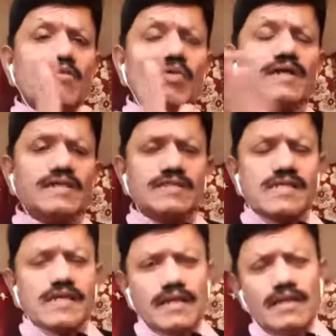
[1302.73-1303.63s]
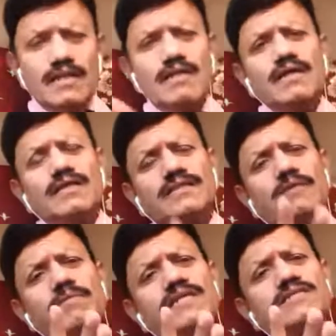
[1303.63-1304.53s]
What is skill?
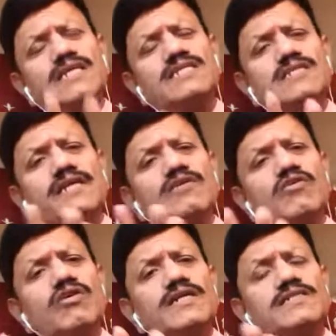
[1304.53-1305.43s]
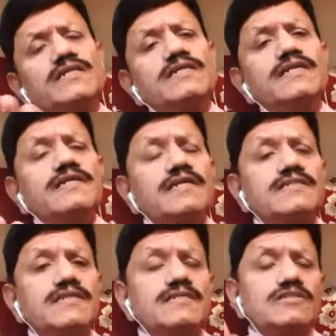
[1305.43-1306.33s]
That means sustained knowledge and
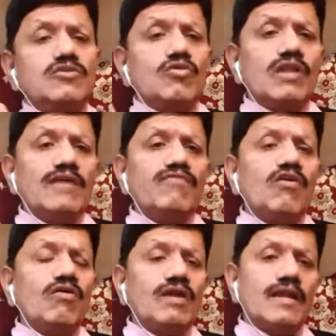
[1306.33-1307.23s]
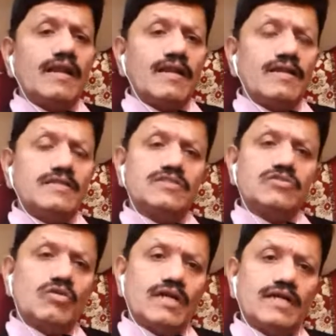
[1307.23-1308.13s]
intelligence through lifelong learning is
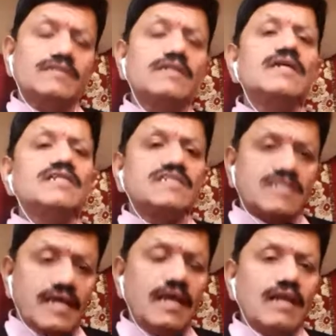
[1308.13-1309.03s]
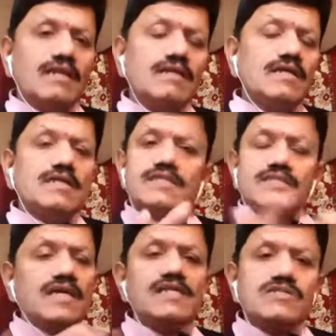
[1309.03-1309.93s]
known as skill.
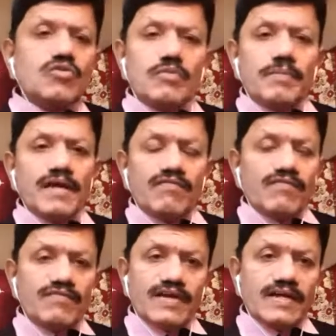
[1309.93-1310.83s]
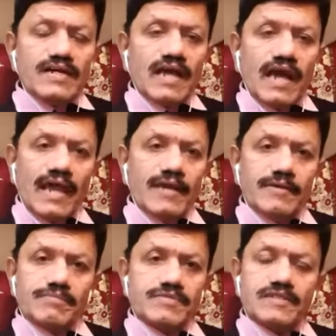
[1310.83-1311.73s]
Skills could be of different
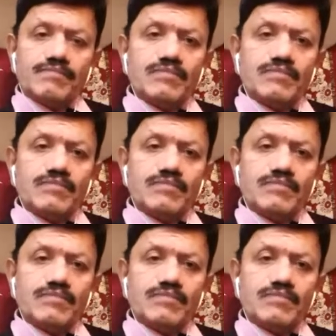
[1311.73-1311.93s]
types: